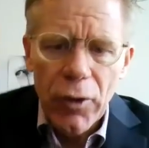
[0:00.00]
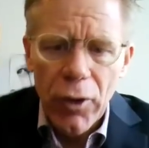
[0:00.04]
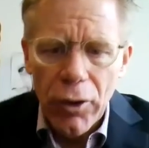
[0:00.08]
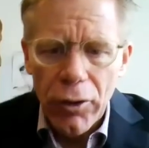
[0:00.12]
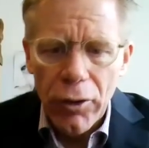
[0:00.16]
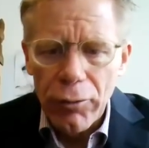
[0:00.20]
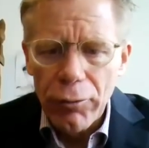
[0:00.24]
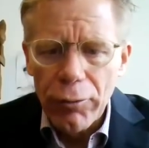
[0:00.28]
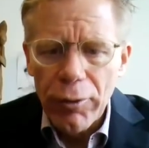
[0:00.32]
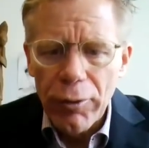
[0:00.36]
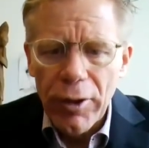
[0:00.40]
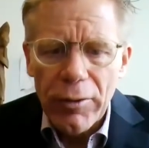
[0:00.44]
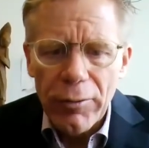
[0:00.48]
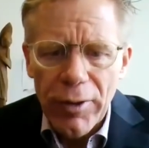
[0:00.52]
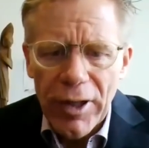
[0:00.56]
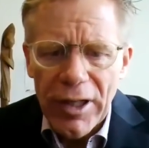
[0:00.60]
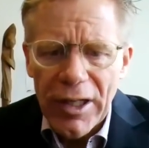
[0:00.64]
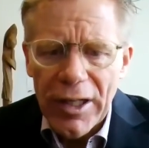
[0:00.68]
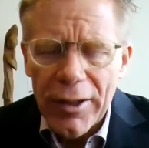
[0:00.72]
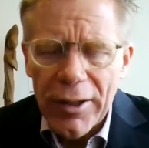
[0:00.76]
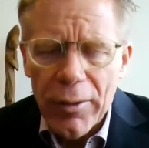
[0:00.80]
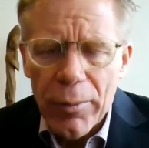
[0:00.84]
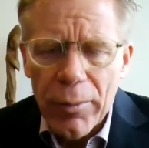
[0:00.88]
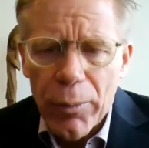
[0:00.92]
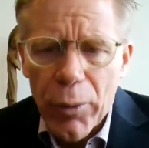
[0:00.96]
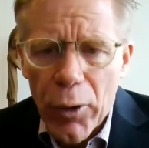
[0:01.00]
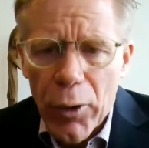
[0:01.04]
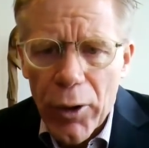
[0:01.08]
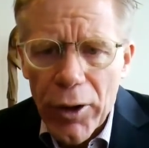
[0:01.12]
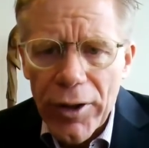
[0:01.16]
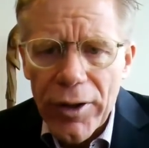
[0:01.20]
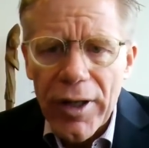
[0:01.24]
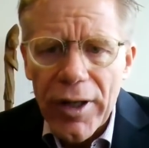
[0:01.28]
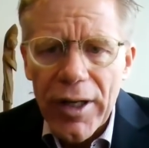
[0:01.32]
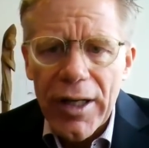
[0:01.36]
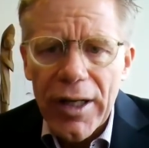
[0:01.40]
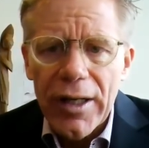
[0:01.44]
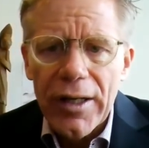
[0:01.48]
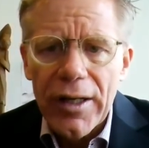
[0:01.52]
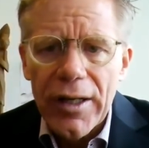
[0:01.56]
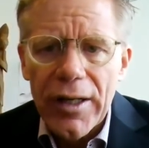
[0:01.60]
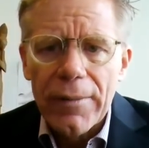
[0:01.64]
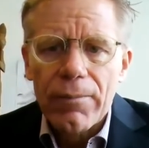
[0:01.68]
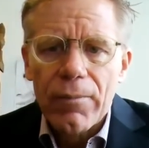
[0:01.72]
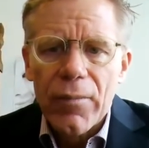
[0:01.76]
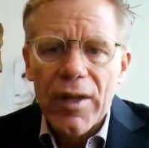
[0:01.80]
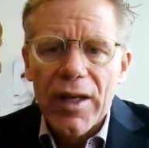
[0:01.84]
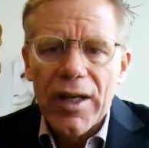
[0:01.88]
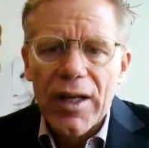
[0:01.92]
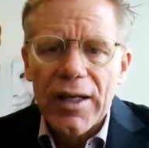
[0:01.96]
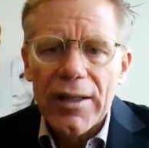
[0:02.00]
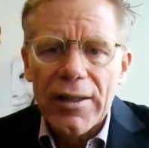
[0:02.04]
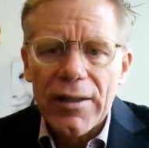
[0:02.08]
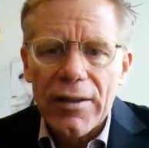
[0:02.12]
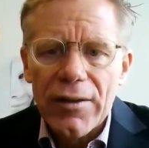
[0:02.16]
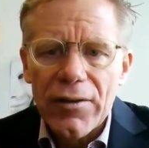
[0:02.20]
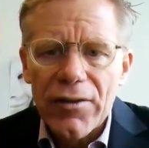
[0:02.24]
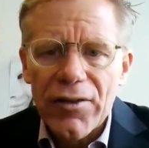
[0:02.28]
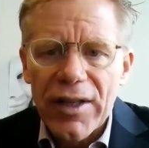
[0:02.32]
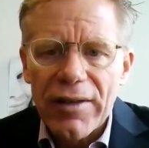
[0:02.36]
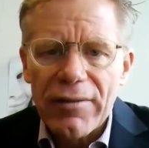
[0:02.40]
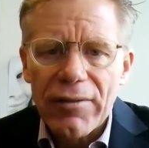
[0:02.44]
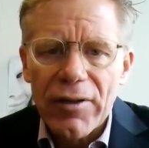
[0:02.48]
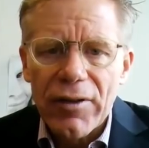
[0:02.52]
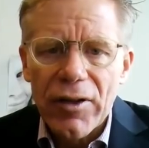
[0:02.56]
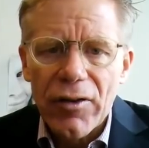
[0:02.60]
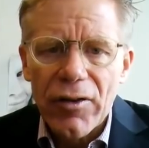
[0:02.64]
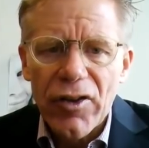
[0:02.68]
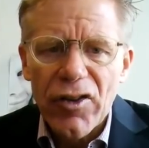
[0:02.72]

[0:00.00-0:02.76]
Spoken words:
really good point, Stephen.